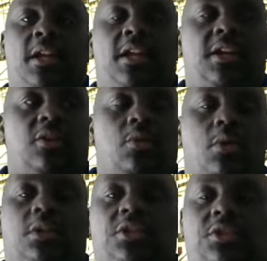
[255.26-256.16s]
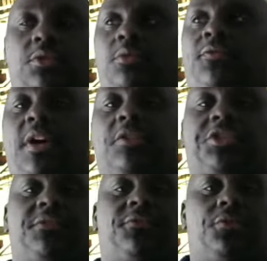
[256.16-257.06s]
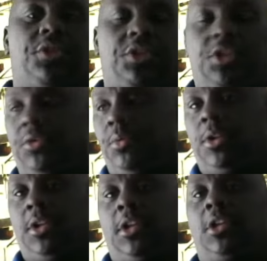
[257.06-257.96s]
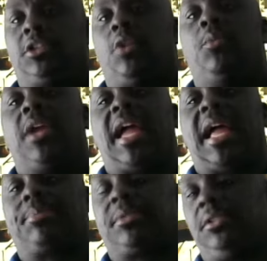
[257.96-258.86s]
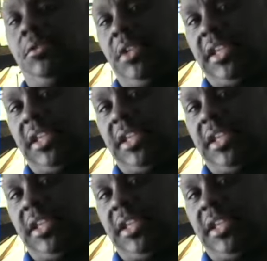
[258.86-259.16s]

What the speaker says: in order to function for you. So we absolutely